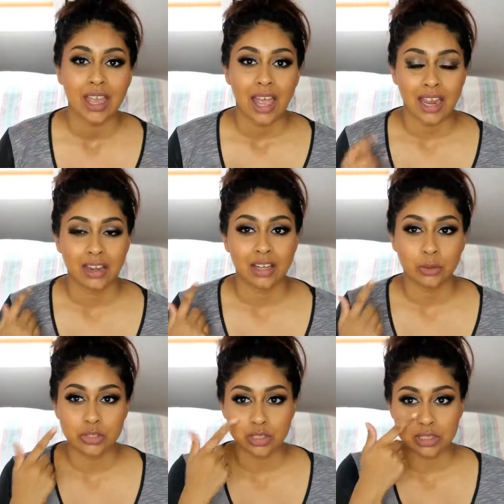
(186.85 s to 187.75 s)
and I
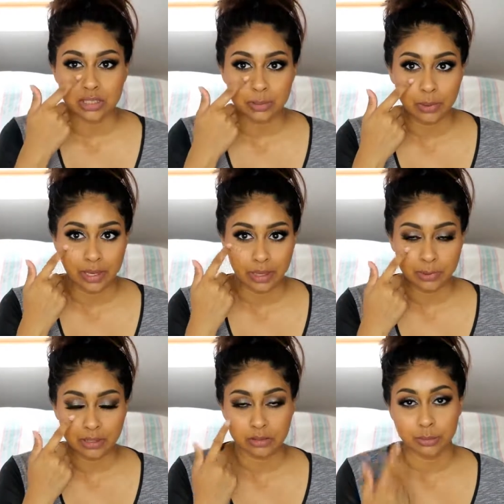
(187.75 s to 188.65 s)
also did apply it a
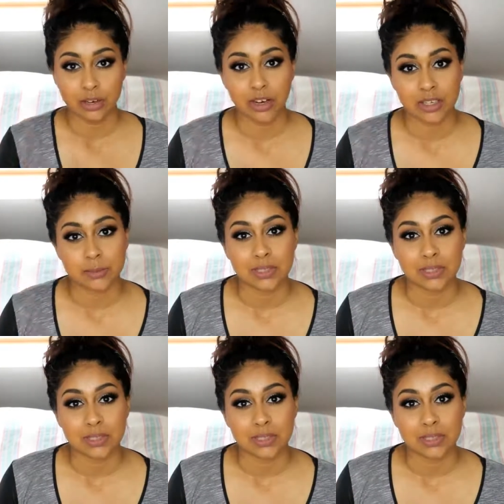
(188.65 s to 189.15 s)
bit under my eyes,